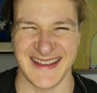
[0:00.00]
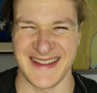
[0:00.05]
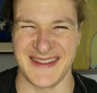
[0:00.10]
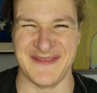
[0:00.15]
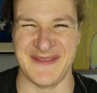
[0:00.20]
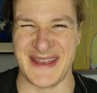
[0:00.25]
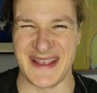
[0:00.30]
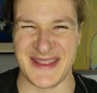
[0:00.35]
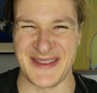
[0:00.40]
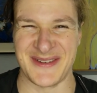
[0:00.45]

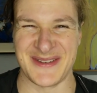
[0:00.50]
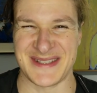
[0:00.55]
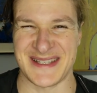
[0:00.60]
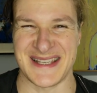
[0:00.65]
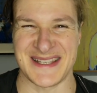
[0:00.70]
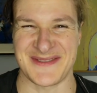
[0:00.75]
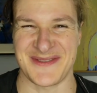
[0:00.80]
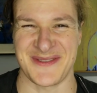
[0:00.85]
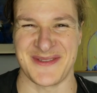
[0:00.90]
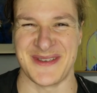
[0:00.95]
It made no
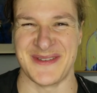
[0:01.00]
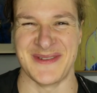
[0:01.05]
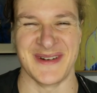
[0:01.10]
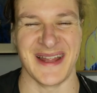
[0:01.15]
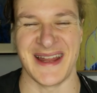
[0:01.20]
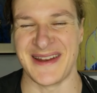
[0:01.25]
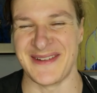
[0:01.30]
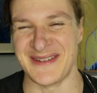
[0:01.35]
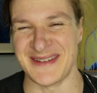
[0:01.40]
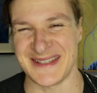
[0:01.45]
sense for me,
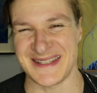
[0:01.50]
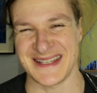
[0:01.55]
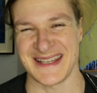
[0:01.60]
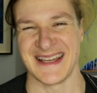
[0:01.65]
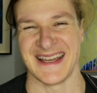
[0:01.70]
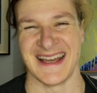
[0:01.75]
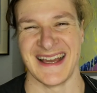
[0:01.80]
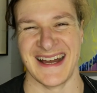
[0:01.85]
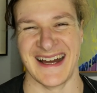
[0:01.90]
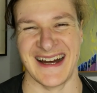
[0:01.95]
but
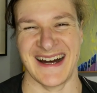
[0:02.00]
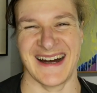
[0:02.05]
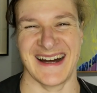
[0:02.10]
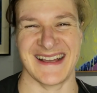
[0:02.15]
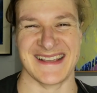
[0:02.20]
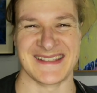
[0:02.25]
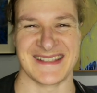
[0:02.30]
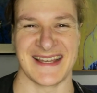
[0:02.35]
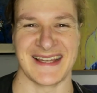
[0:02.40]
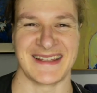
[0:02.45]
anyways,
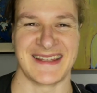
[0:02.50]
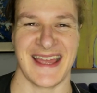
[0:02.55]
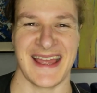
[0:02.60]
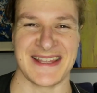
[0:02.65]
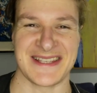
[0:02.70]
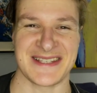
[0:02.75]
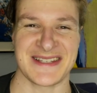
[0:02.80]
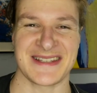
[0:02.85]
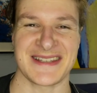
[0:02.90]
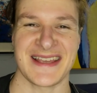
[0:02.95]
side
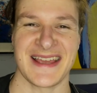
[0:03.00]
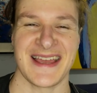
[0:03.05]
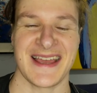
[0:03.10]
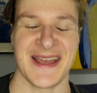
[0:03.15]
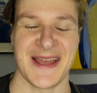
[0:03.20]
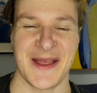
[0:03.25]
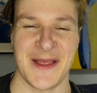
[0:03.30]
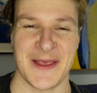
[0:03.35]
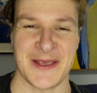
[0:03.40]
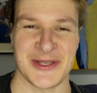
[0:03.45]
tangent.
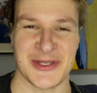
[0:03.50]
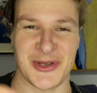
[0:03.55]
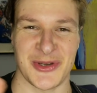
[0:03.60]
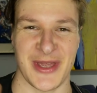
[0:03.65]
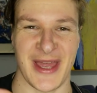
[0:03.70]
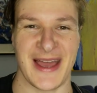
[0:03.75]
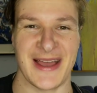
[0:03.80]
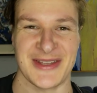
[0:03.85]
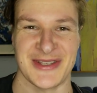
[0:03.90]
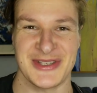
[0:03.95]

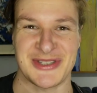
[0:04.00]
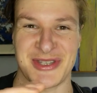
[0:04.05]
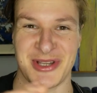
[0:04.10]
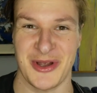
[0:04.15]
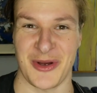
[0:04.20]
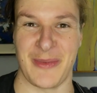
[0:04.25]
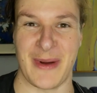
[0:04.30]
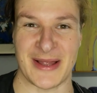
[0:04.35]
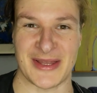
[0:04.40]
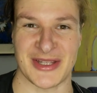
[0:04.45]
So yeah, just
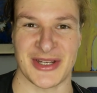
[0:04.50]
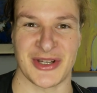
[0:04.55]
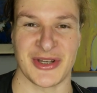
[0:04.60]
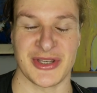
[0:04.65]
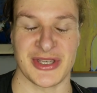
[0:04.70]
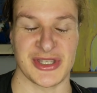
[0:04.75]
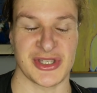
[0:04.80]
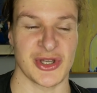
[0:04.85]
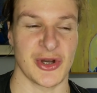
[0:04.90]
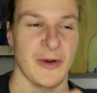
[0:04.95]
to go back to the
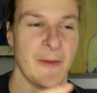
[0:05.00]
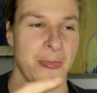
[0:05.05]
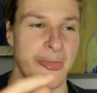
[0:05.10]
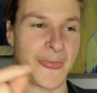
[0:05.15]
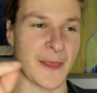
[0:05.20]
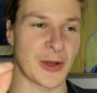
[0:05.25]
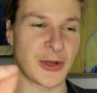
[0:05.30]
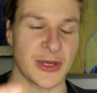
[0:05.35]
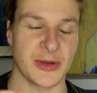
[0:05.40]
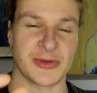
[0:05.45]
cookie.
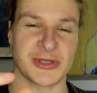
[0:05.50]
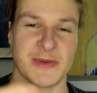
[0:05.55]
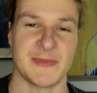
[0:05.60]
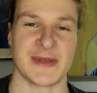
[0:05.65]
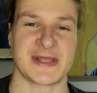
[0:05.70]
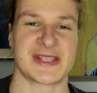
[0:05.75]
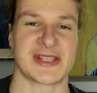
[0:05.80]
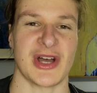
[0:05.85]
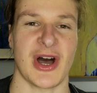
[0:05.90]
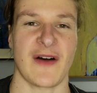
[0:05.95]
So cookie was
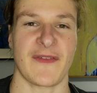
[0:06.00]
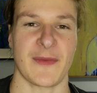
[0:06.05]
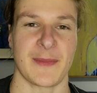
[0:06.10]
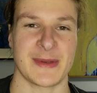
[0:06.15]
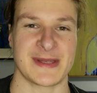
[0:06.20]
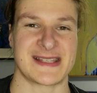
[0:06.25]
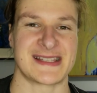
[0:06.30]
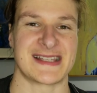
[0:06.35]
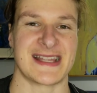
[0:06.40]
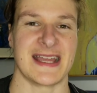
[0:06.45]
a bit soft,
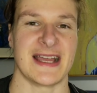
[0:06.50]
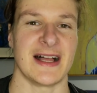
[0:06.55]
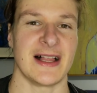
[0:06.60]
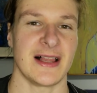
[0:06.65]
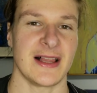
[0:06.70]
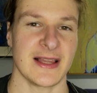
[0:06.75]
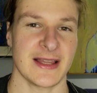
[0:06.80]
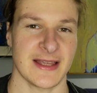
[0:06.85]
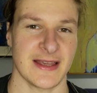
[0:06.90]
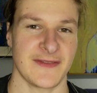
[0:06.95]
a bit
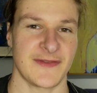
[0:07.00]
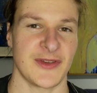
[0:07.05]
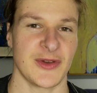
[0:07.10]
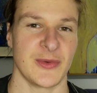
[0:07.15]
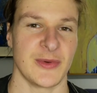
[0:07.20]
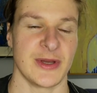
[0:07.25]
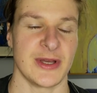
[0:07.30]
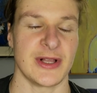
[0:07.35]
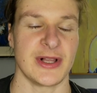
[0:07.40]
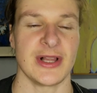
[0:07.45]
stale, if
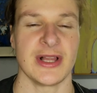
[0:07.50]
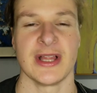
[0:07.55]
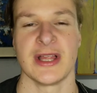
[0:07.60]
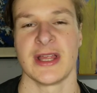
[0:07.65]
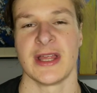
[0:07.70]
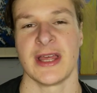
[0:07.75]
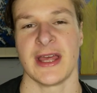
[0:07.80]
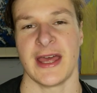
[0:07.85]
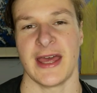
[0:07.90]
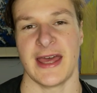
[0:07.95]
you will,
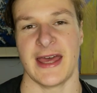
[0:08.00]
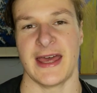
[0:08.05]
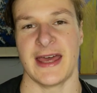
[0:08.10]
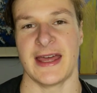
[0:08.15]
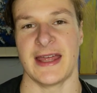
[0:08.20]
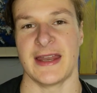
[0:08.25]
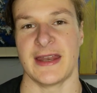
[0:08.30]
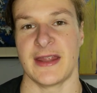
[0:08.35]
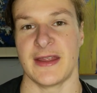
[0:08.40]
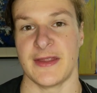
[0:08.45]

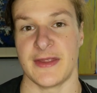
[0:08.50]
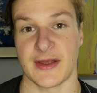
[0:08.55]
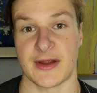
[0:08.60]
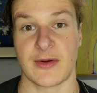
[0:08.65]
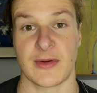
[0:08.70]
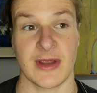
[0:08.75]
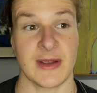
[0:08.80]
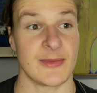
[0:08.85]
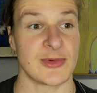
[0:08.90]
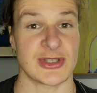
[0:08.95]
and
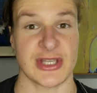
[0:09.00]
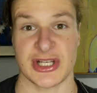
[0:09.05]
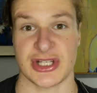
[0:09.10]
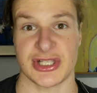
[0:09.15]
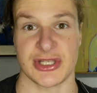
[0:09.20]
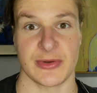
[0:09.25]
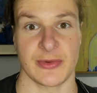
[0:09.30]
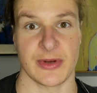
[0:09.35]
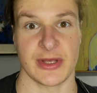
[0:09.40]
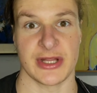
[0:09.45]
the cream was
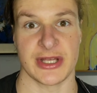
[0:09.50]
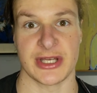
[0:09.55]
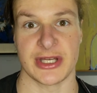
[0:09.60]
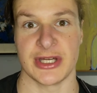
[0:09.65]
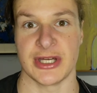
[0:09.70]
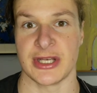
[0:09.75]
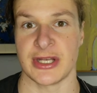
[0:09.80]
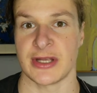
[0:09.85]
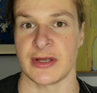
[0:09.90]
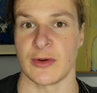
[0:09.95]
actually really
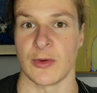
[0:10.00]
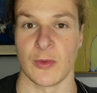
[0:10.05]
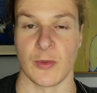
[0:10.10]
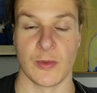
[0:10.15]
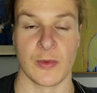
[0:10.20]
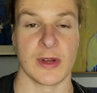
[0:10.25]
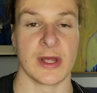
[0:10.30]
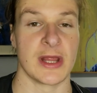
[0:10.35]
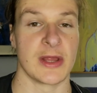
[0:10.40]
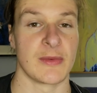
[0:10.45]
good.
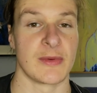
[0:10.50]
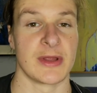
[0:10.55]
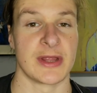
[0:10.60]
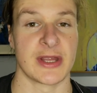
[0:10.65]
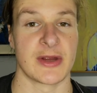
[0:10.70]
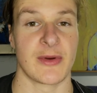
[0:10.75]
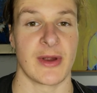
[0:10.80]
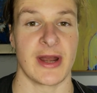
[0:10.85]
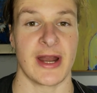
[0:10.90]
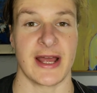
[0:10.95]

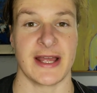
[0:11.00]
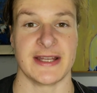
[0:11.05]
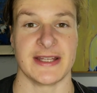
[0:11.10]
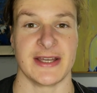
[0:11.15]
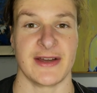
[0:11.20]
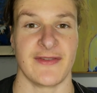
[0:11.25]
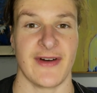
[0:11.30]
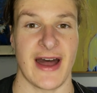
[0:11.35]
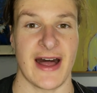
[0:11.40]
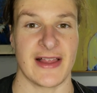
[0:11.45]
Really great
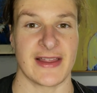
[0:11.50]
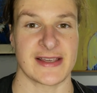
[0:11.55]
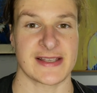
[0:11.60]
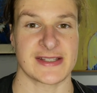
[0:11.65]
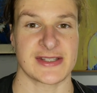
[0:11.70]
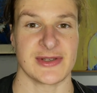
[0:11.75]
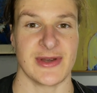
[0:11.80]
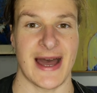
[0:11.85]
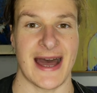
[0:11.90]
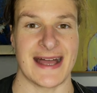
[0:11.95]
idea of
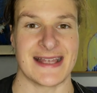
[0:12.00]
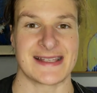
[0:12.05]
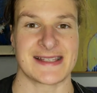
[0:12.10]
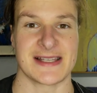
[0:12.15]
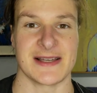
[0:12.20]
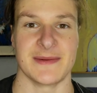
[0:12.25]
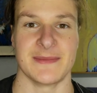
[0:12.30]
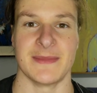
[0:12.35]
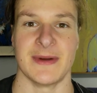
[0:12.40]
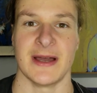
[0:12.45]
Alex to add
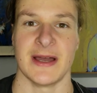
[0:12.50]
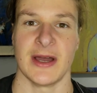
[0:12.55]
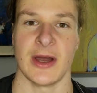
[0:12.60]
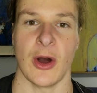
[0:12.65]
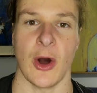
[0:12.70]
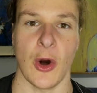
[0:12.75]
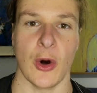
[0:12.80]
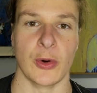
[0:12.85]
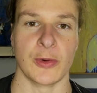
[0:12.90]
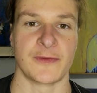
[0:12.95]
some
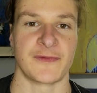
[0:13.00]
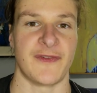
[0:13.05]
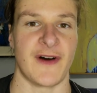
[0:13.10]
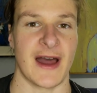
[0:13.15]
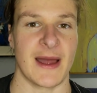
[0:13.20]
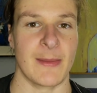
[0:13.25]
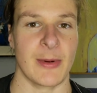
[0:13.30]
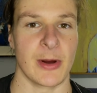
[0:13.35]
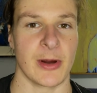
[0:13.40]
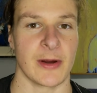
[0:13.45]
oat
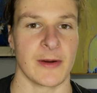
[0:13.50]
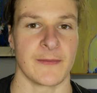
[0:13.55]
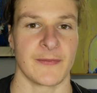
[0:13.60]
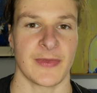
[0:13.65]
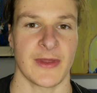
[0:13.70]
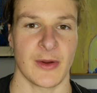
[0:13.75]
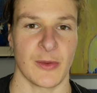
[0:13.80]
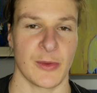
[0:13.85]
fiber.